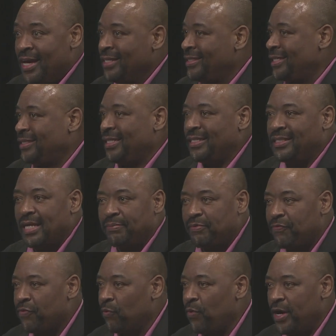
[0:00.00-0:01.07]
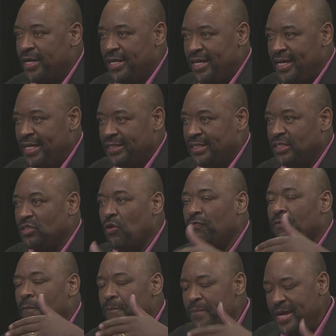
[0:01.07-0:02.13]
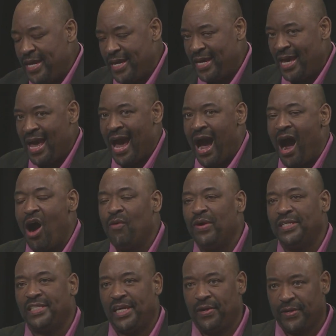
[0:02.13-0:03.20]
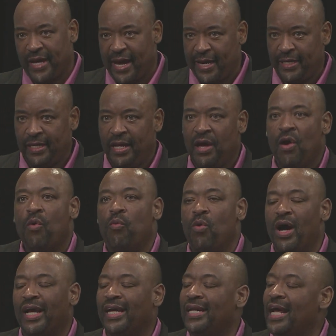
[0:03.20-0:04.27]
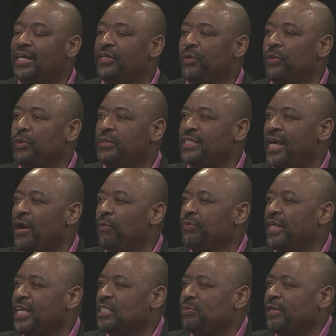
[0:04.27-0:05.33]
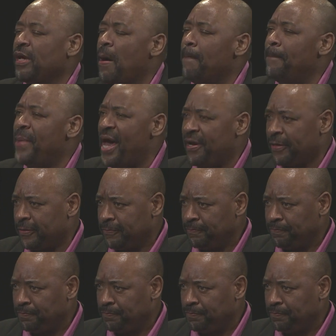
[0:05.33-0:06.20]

Just accept it for what it is. And so for me, I always say, okay, what can I do to help things become better?